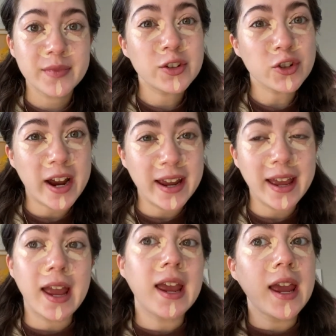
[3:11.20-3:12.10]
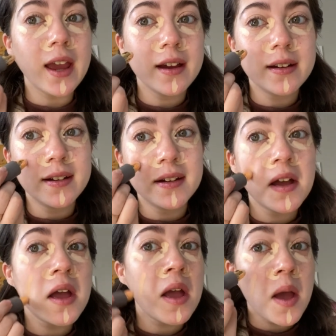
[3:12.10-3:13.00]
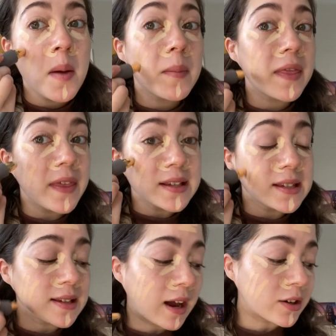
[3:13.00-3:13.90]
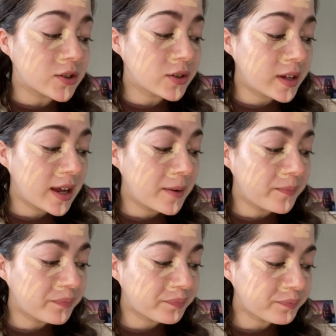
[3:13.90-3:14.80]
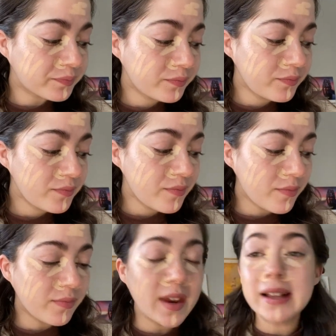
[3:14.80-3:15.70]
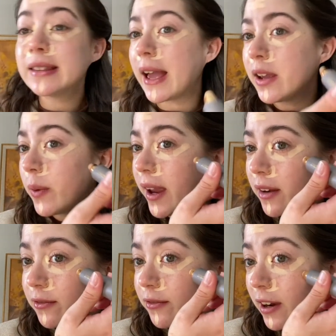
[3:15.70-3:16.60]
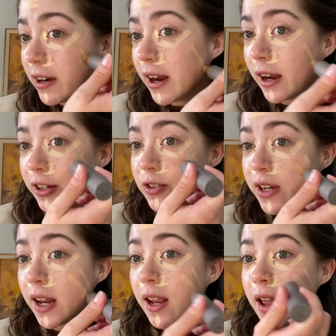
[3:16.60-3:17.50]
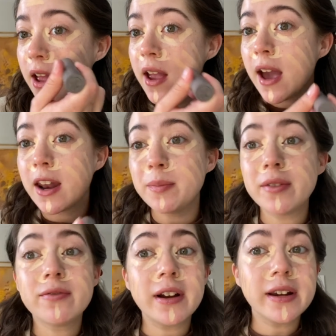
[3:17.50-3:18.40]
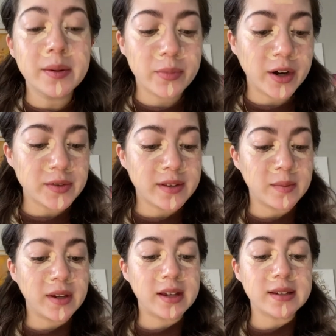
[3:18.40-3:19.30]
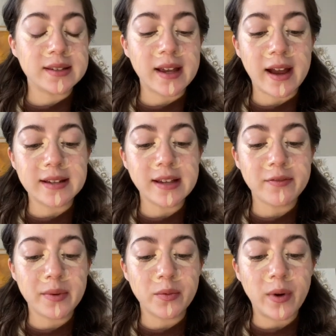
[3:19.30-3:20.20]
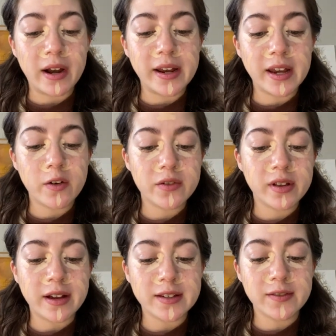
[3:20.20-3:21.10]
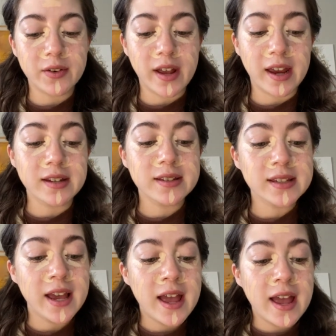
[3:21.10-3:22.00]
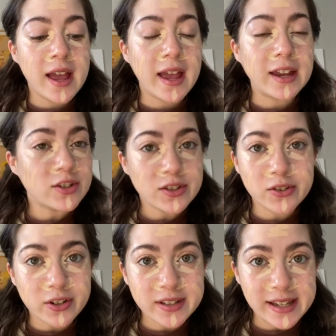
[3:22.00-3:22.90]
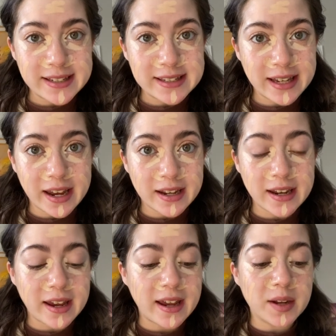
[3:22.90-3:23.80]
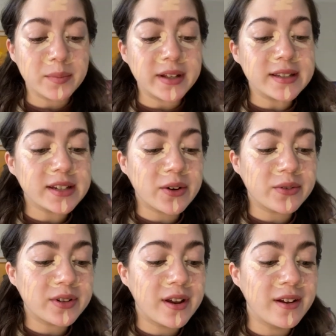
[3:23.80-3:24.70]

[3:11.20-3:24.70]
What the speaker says: dry and cakey, but this is actually lightweight and very hydrating, and I've been very impressed with it because as I've been wearing it over the last few days, it just looks like skin and it blends out